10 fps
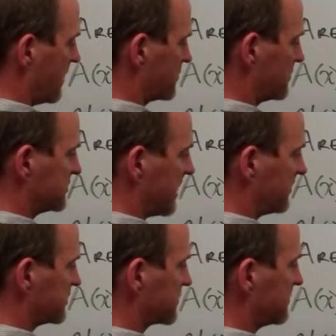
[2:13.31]
Turns
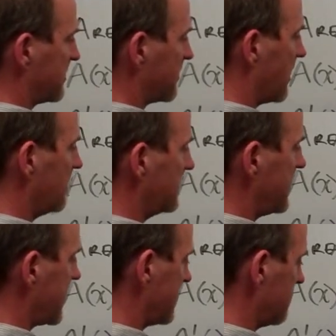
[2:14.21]
out it's going to be a
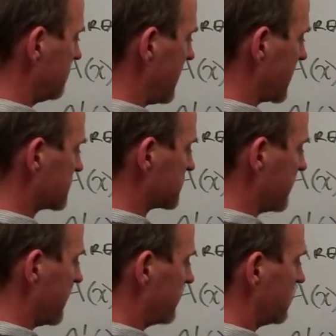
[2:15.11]
negative x
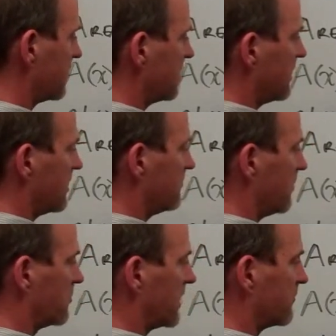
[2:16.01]
squared,
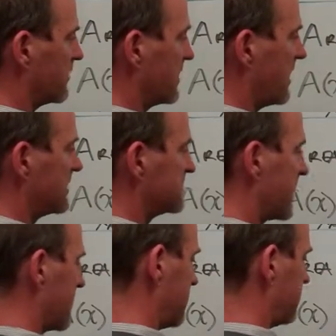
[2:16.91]
but we'll get rid of that in a
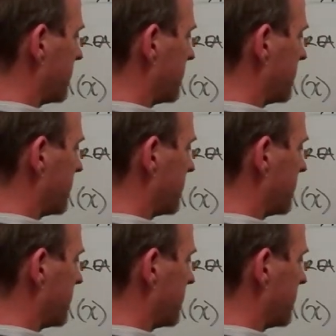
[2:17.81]
second.